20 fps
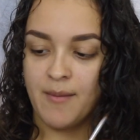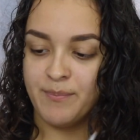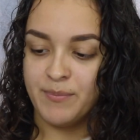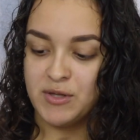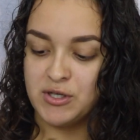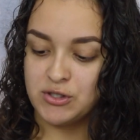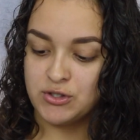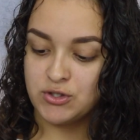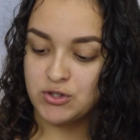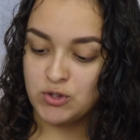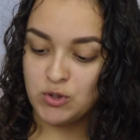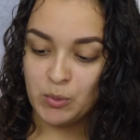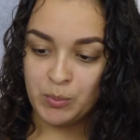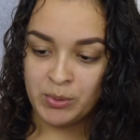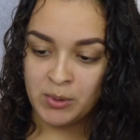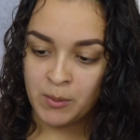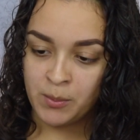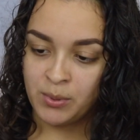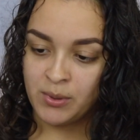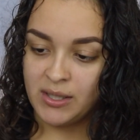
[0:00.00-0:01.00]
They're
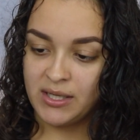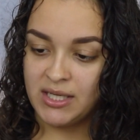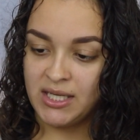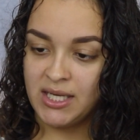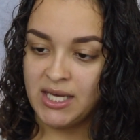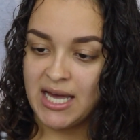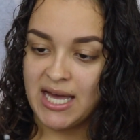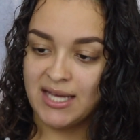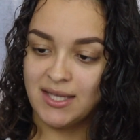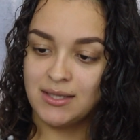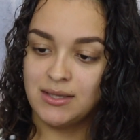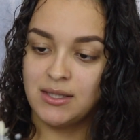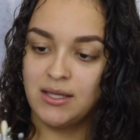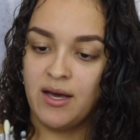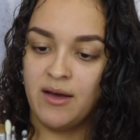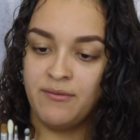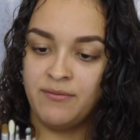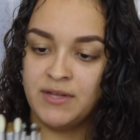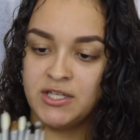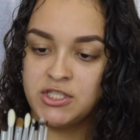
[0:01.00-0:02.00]
super pretty. I
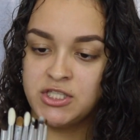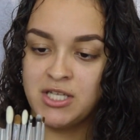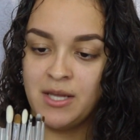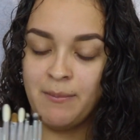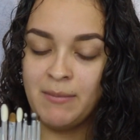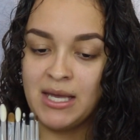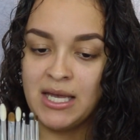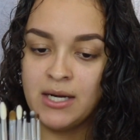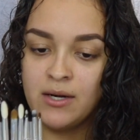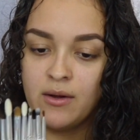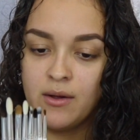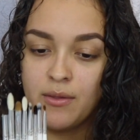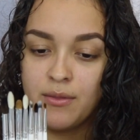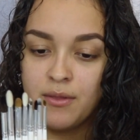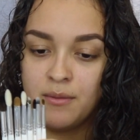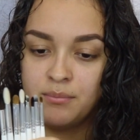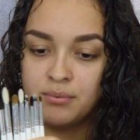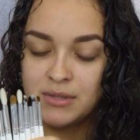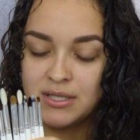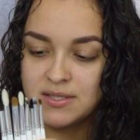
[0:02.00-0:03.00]
love that she made
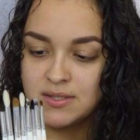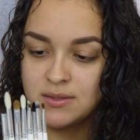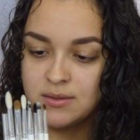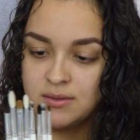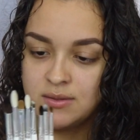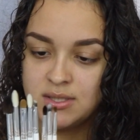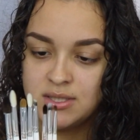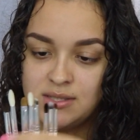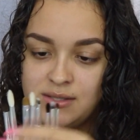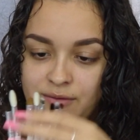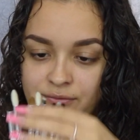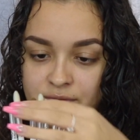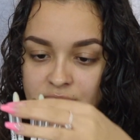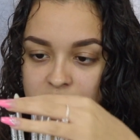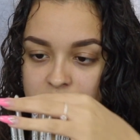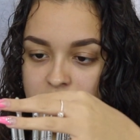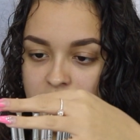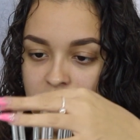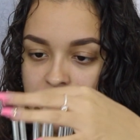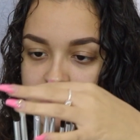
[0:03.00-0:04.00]
the bristles
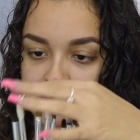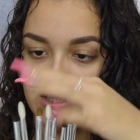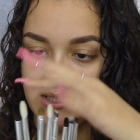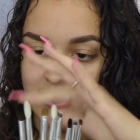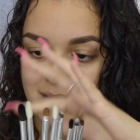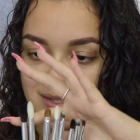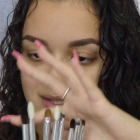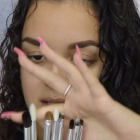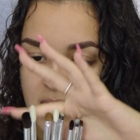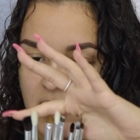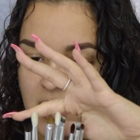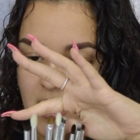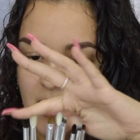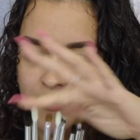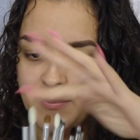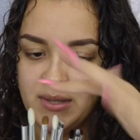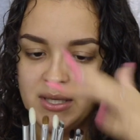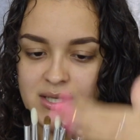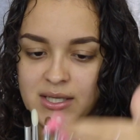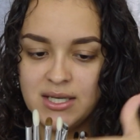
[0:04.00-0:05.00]
different colors
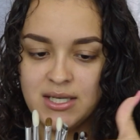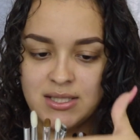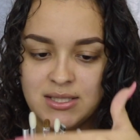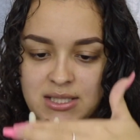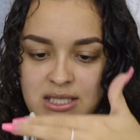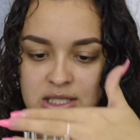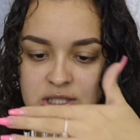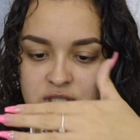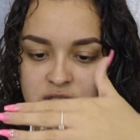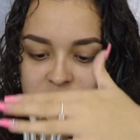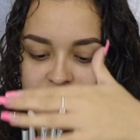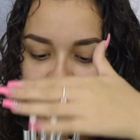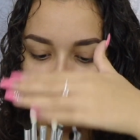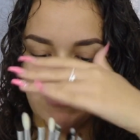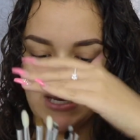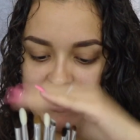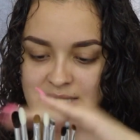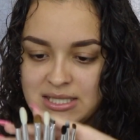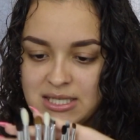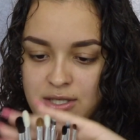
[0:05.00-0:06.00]
because it just
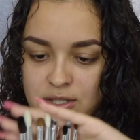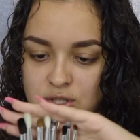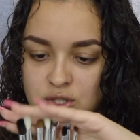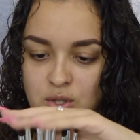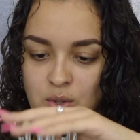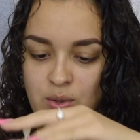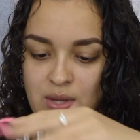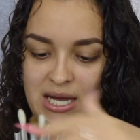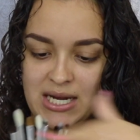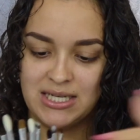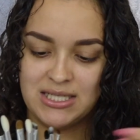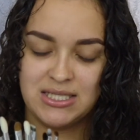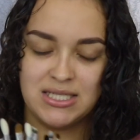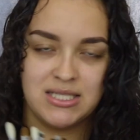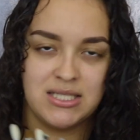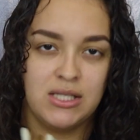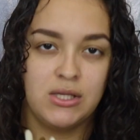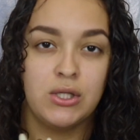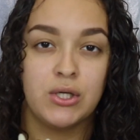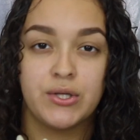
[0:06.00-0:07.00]
makes it so that it
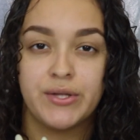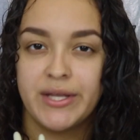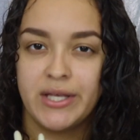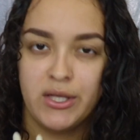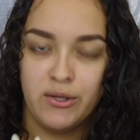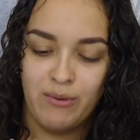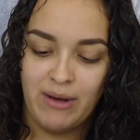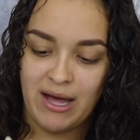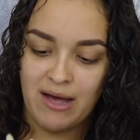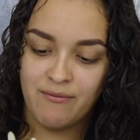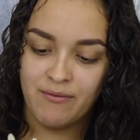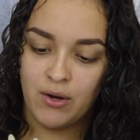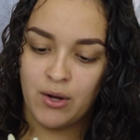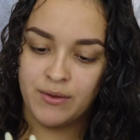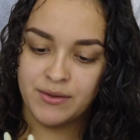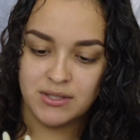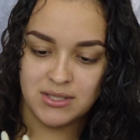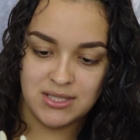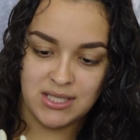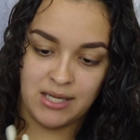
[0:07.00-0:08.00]
doesn't look like you have all
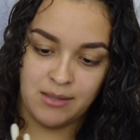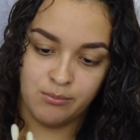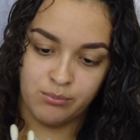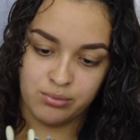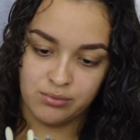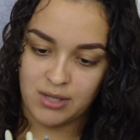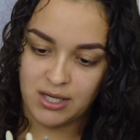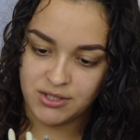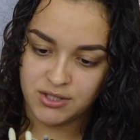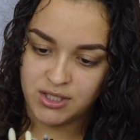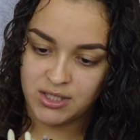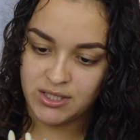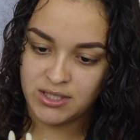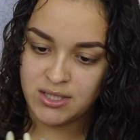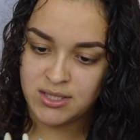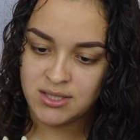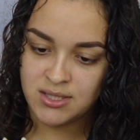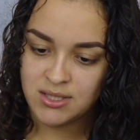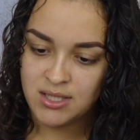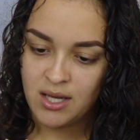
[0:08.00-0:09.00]
the same
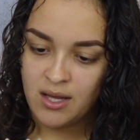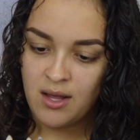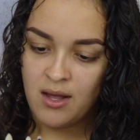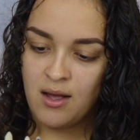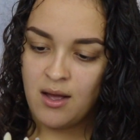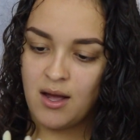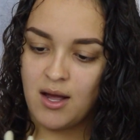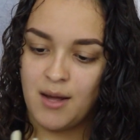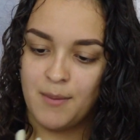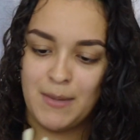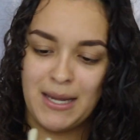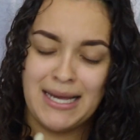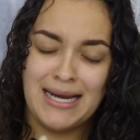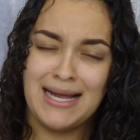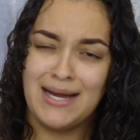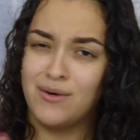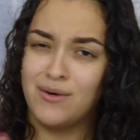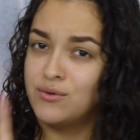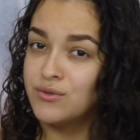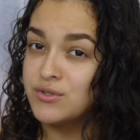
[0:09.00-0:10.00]
brushes. And
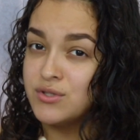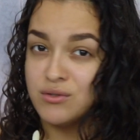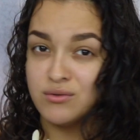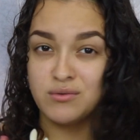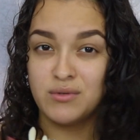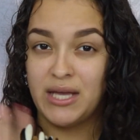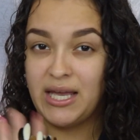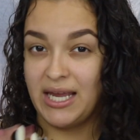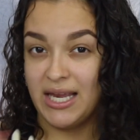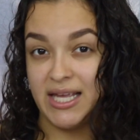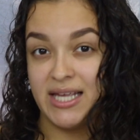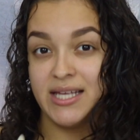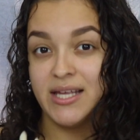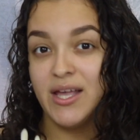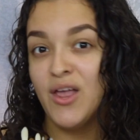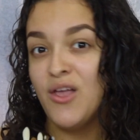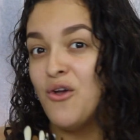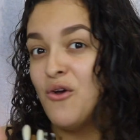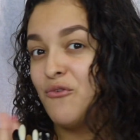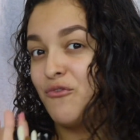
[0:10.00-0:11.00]
also hate
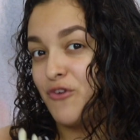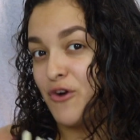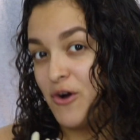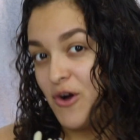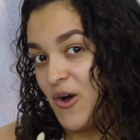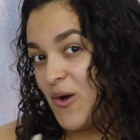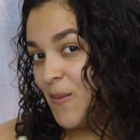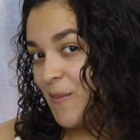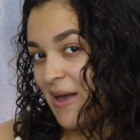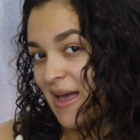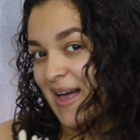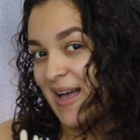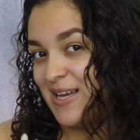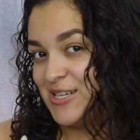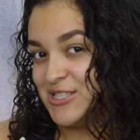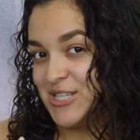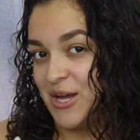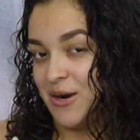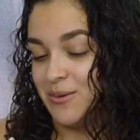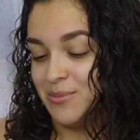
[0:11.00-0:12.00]
for all my
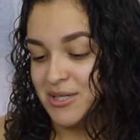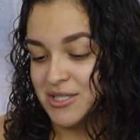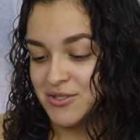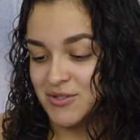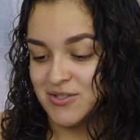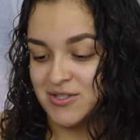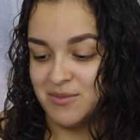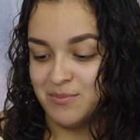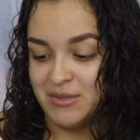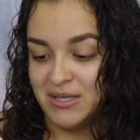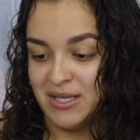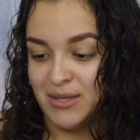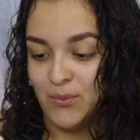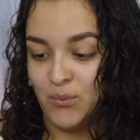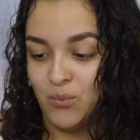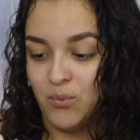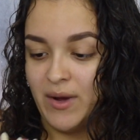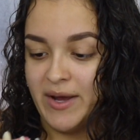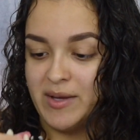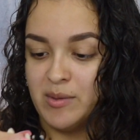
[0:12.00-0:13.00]
eyeshadow brushes to be
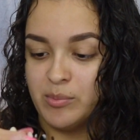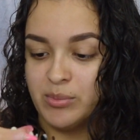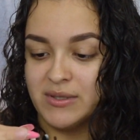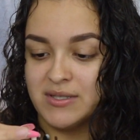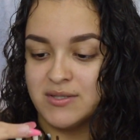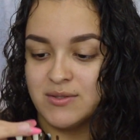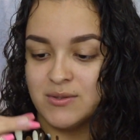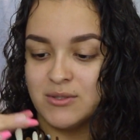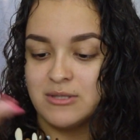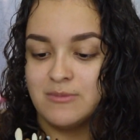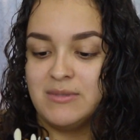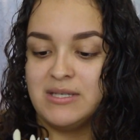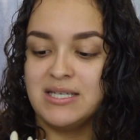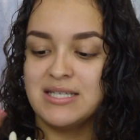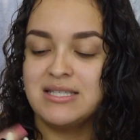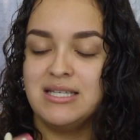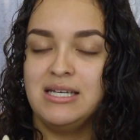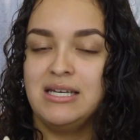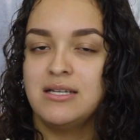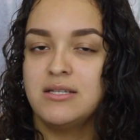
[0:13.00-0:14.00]
white bristles
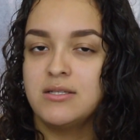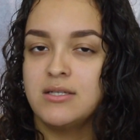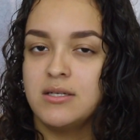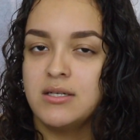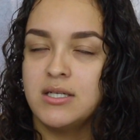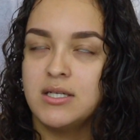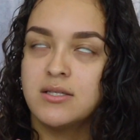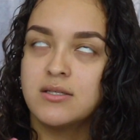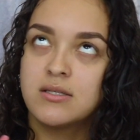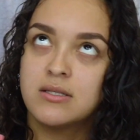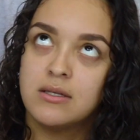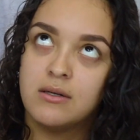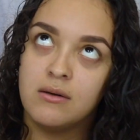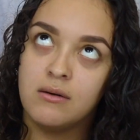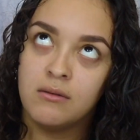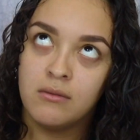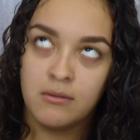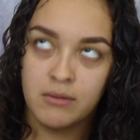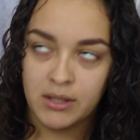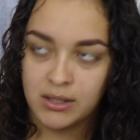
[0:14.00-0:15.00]
because they get dirty
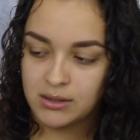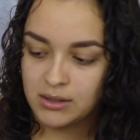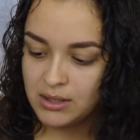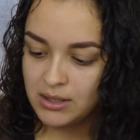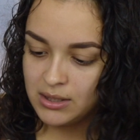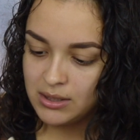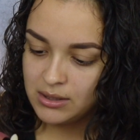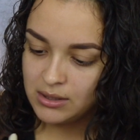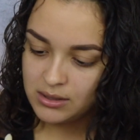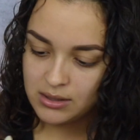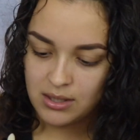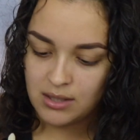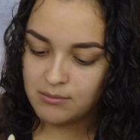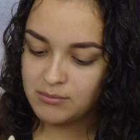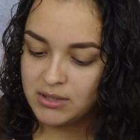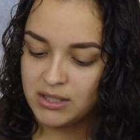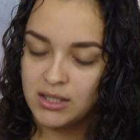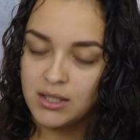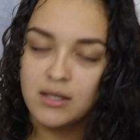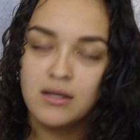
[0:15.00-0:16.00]
so quickly, and I'm
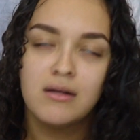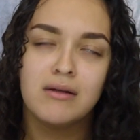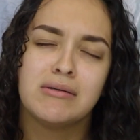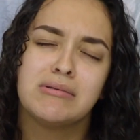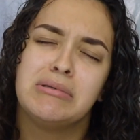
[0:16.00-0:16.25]
like...